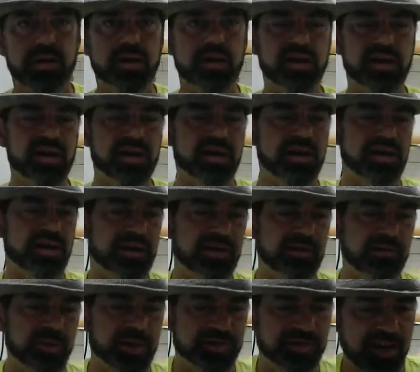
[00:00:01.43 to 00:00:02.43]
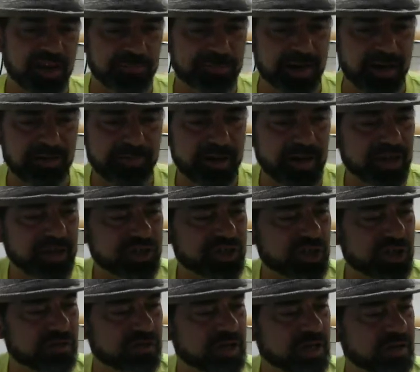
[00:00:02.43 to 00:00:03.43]
Hey, what's up, everybody?
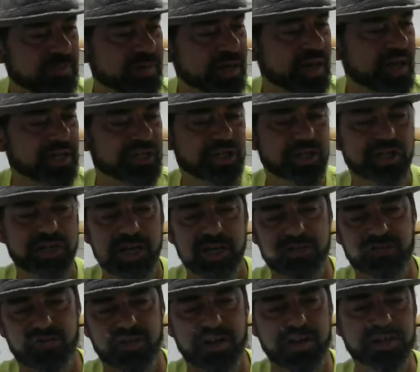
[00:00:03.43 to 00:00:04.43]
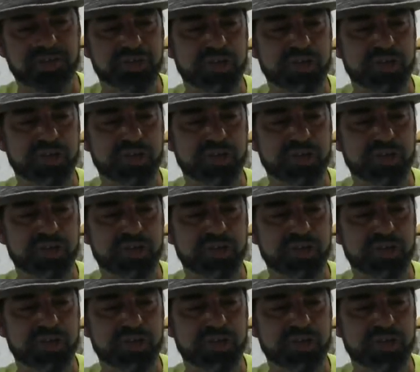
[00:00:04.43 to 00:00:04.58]
Joe coming at you just right.